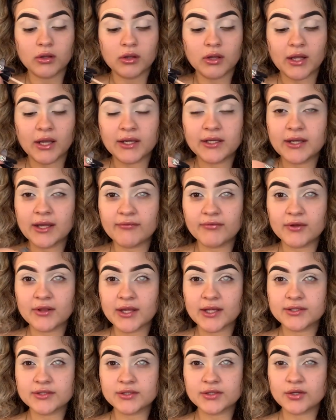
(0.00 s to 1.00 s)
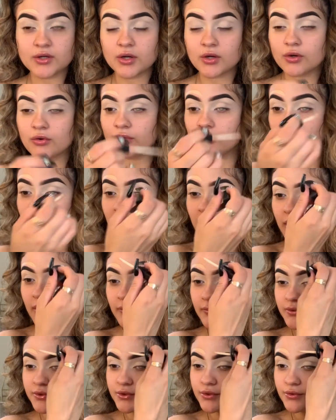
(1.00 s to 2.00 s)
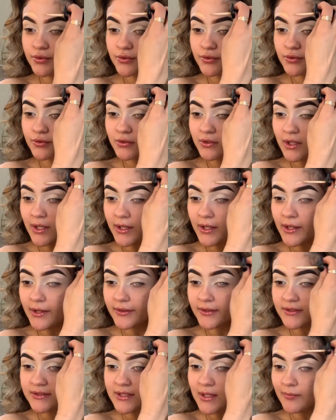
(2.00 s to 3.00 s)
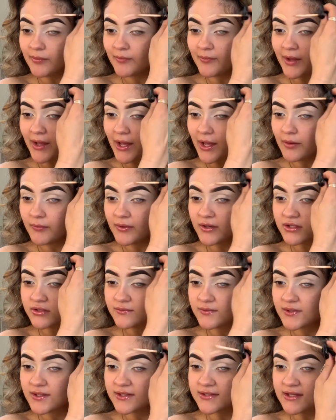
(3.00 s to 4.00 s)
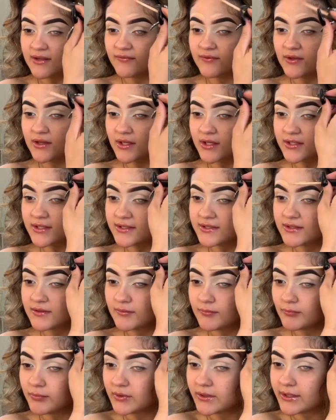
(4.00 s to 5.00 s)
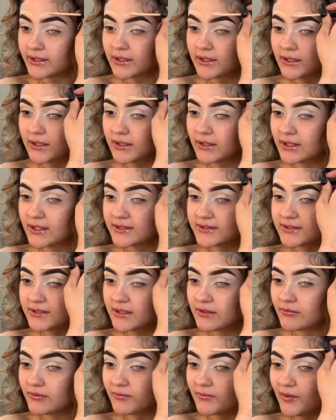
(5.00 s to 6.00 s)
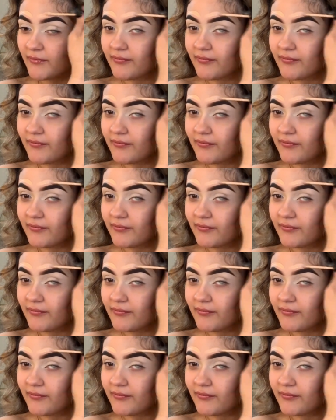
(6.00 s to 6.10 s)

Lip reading: I never like to go too light on the top of my eyebrows because I feel like it doesn't blend in nicely with my